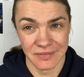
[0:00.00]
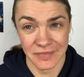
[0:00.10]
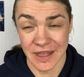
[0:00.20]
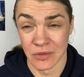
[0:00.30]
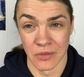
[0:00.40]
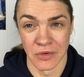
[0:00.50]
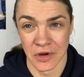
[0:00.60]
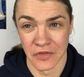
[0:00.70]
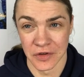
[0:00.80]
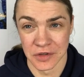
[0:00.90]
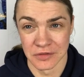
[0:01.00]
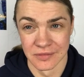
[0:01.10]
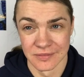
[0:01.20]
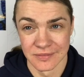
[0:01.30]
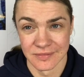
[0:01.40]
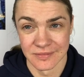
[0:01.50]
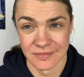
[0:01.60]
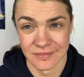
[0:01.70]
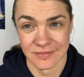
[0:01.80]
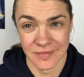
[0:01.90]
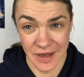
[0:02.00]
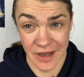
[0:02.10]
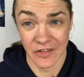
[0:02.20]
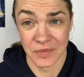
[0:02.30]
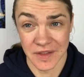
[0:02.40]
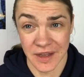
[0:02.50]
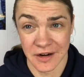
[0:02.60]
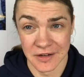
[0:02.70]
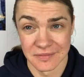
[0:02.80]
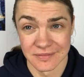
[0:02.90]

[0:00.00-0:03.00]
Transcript: they don't work for you. I've been there.